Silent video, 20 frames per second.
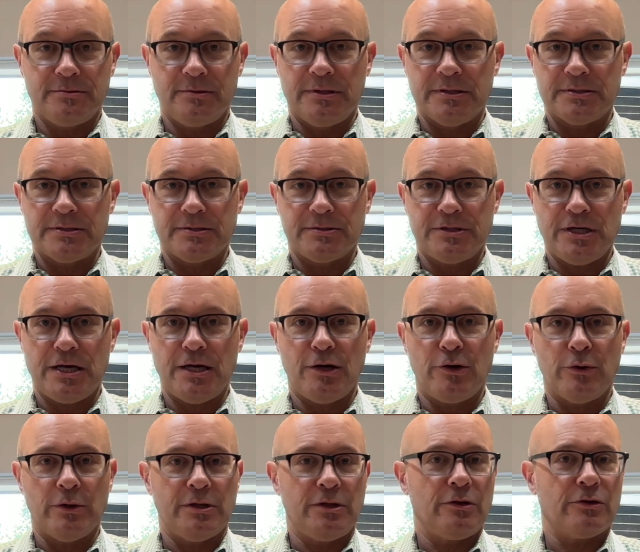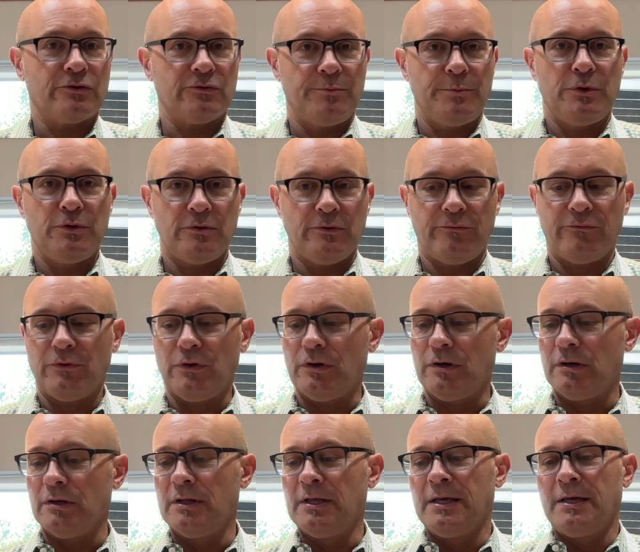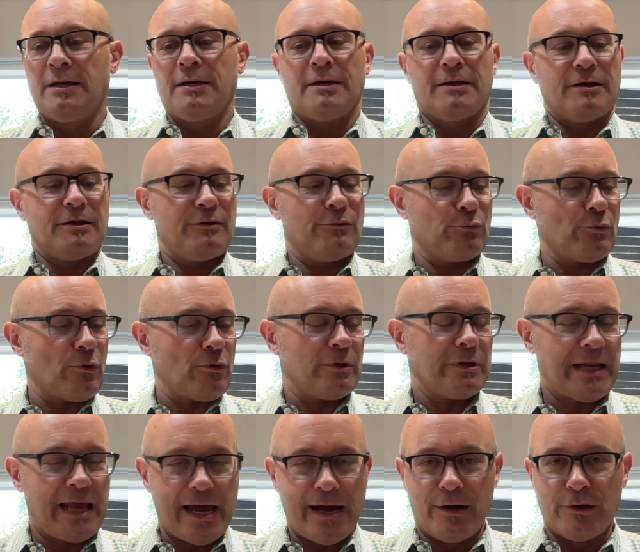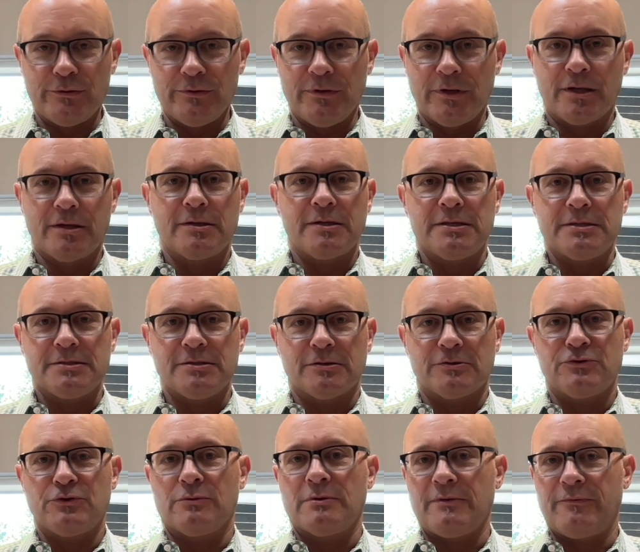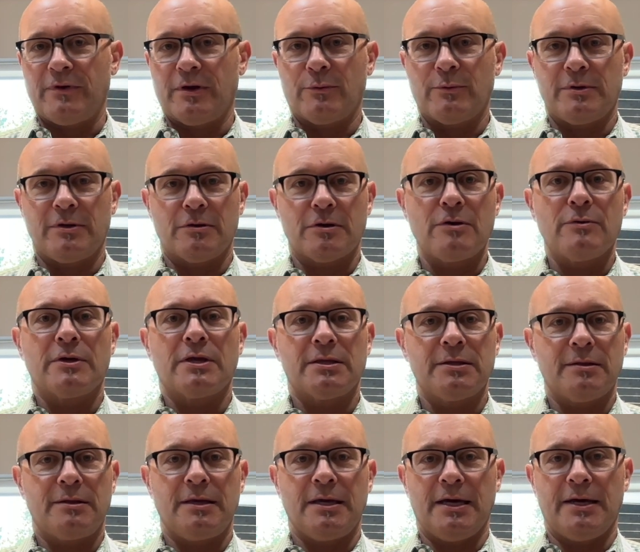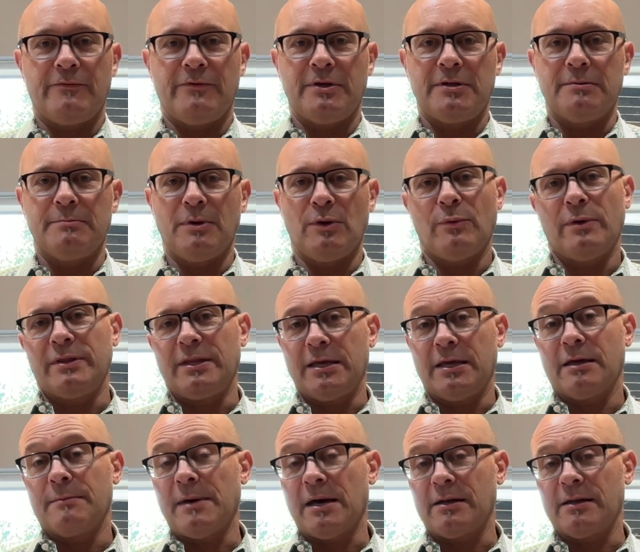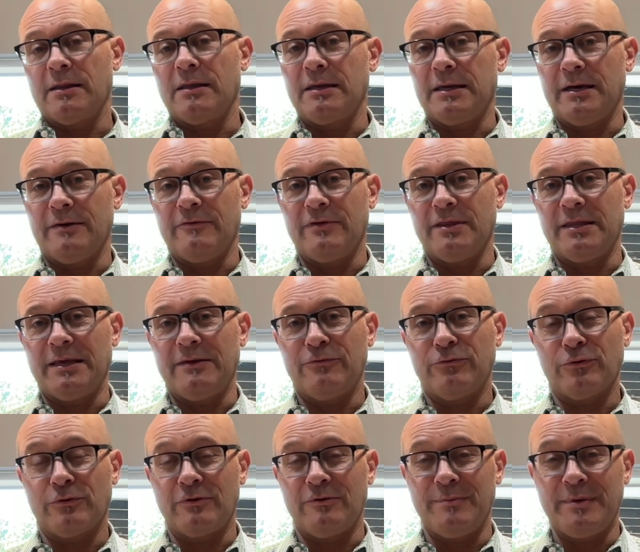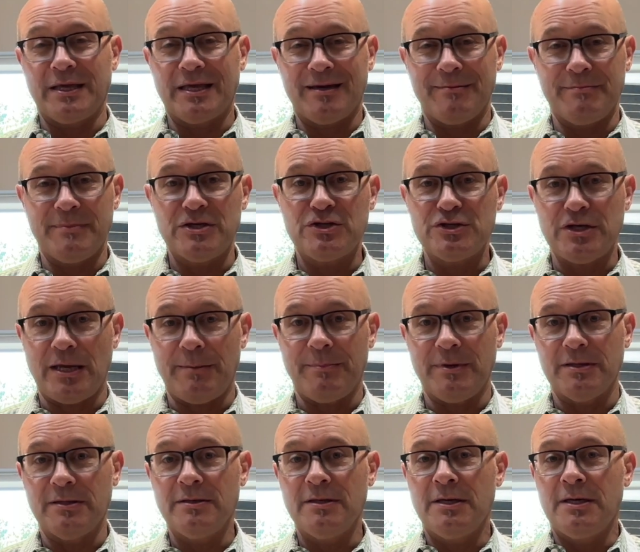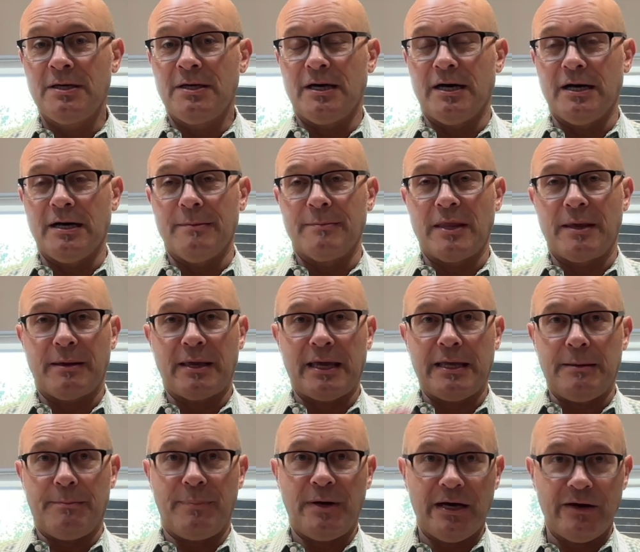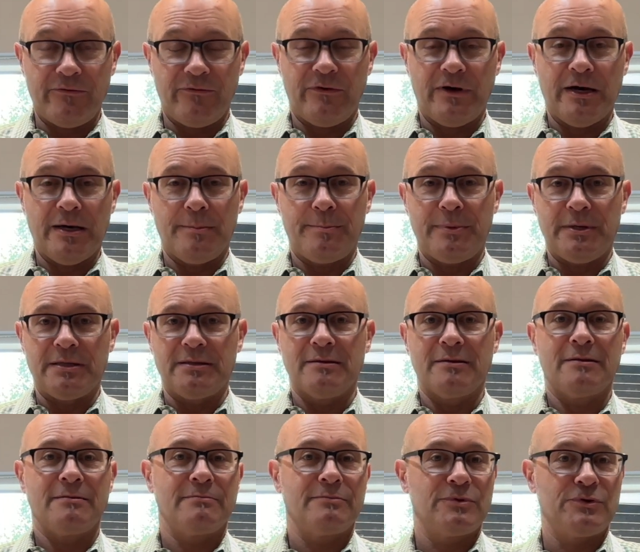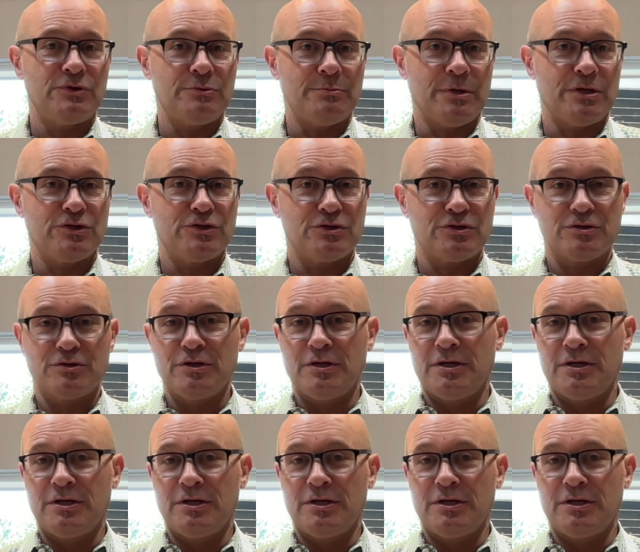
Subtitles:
dough, it looks beautiful. Roll it out. The cookies look terrific when they're going into the oven, but when they come out of the oven, they've sort of become misshapen. They kind of puff up and too much